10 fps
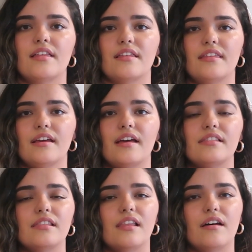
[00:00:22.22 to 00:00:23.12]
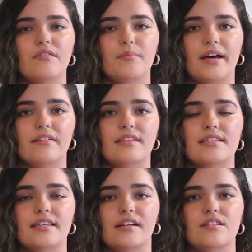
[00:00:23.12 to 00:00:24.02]
The thing I love about
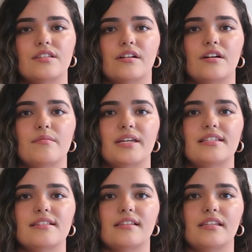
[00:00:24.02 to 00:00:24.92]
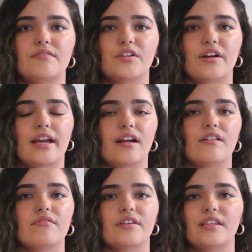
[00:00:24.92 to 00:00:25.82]
this hair serum, it doesn't leave your
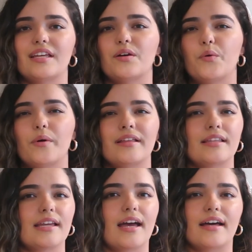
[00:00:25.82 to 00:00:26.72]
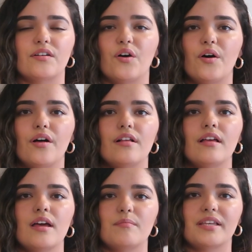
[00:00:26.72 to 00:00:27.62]
hair feeling oily at
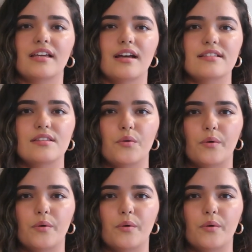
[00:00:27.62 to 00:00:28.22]
all. Because the